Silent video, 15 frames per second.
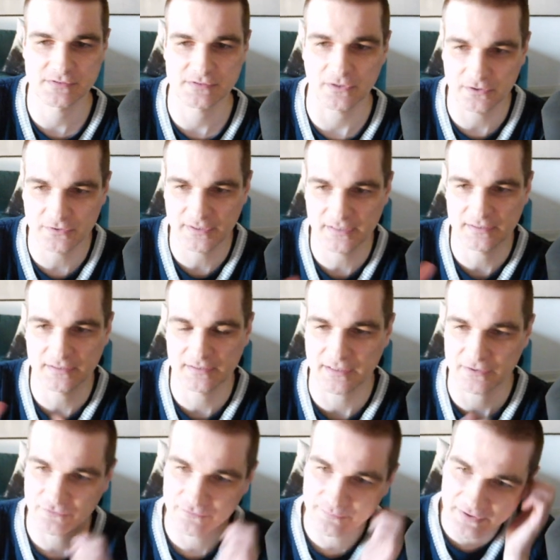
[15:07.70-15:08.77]
already
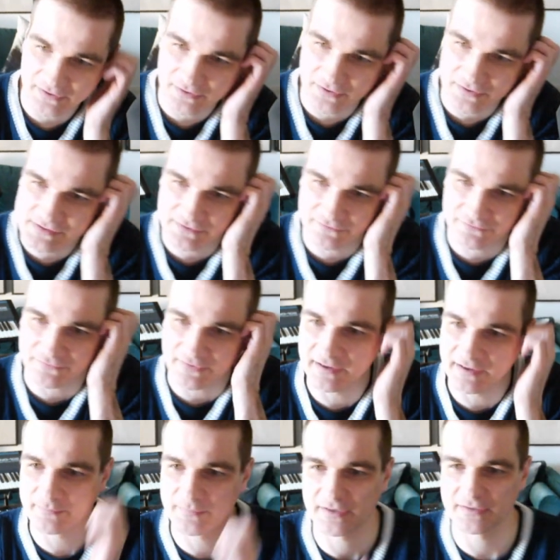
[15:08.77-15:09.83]
kind of percussive
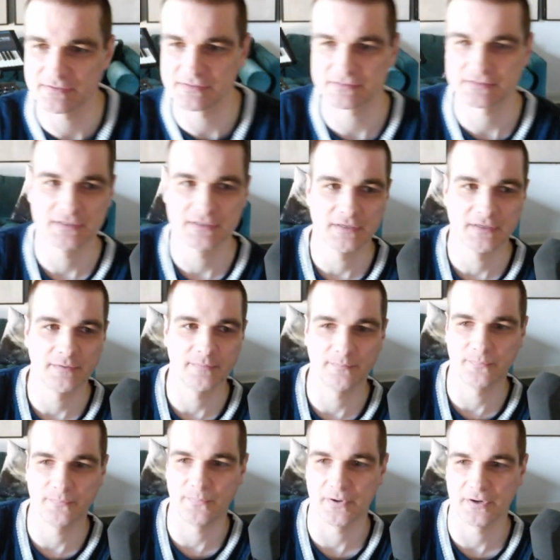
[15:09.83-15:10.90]
elements,
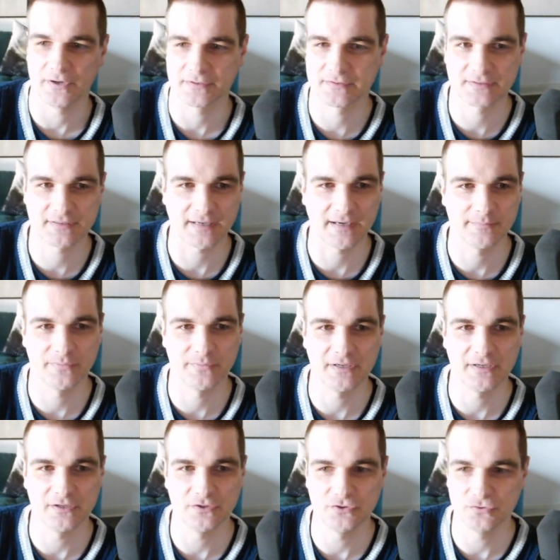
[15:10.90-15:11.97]
but can
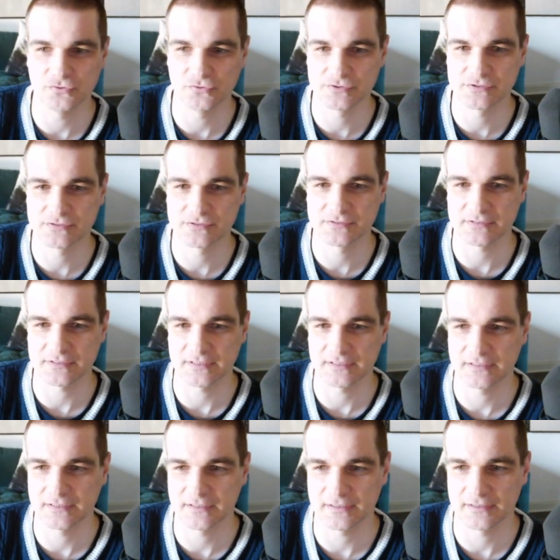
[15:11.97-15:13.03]
be used
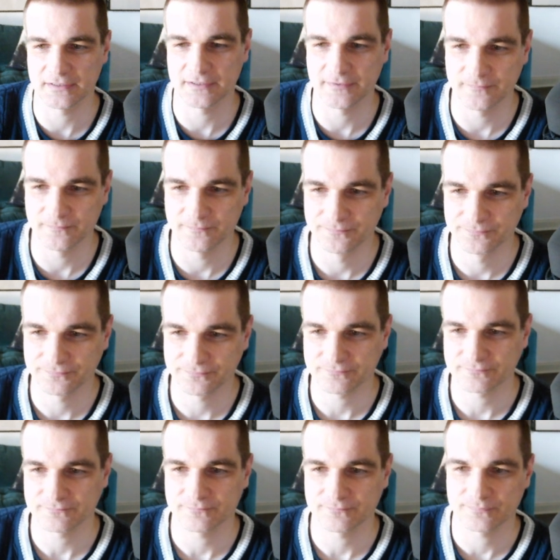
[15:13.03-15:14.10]
in
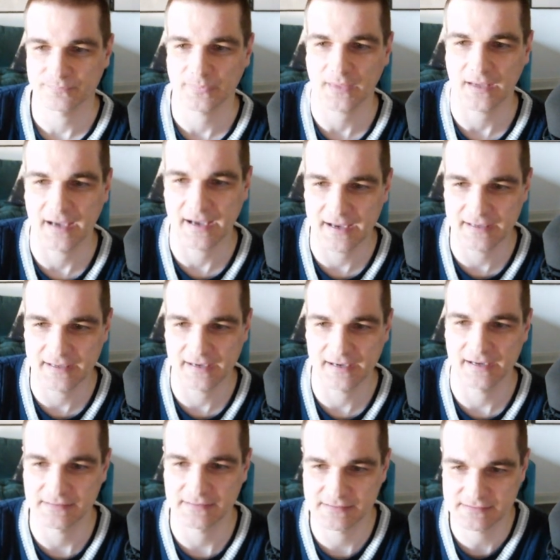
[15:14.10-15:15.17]

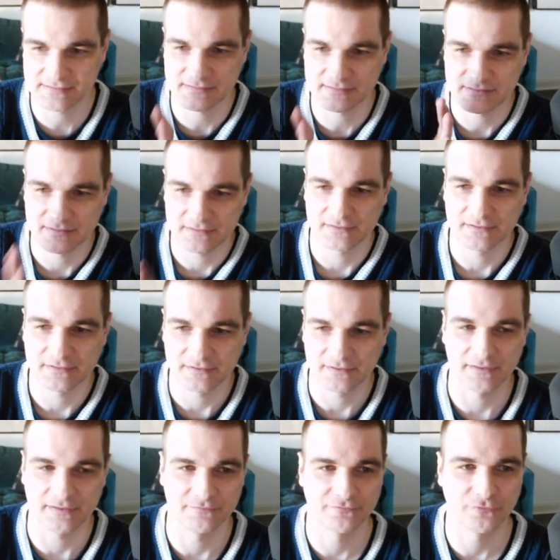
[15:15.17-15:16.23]
hi-hats,
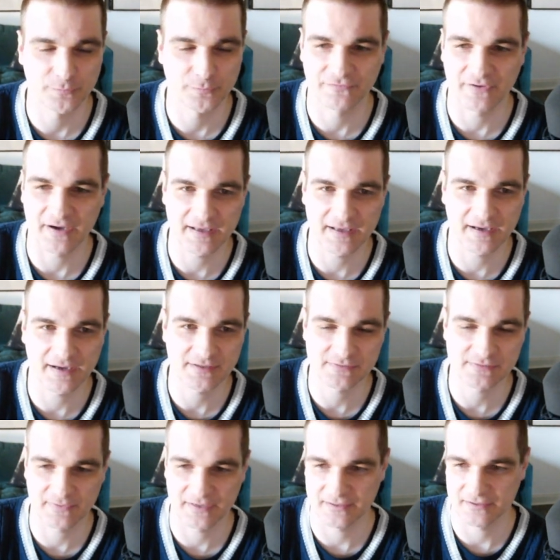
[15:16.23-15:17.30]
in form of
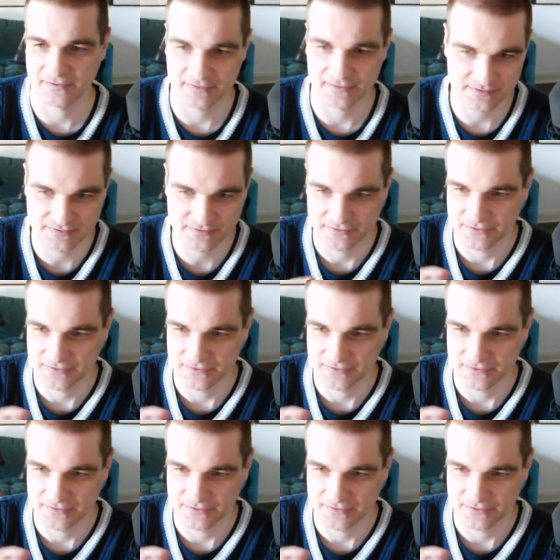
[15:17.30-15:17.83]
hi-hats, whether as